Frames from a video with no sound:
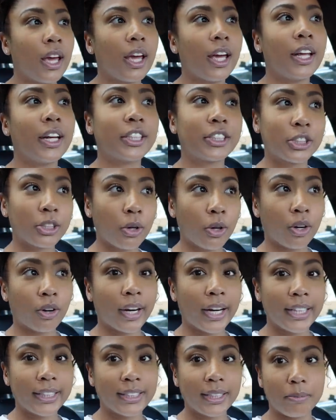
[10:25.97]
And it's so
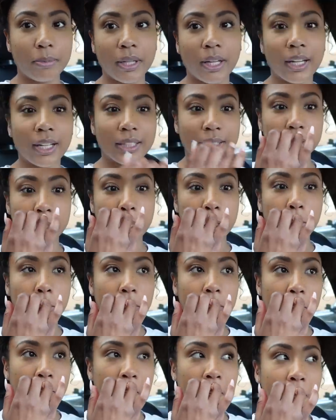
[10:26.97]
crazy because
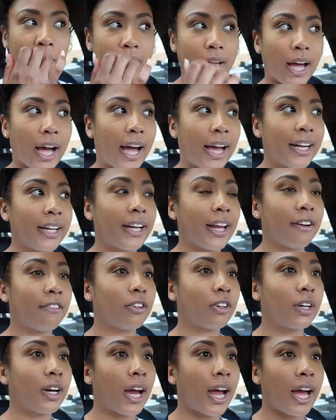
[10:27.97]
literally I
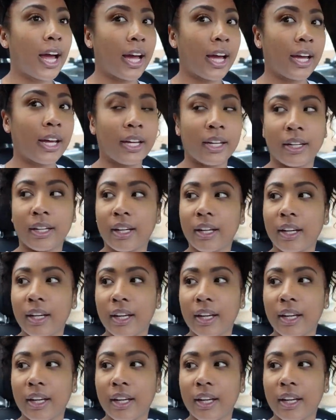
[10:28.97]
never had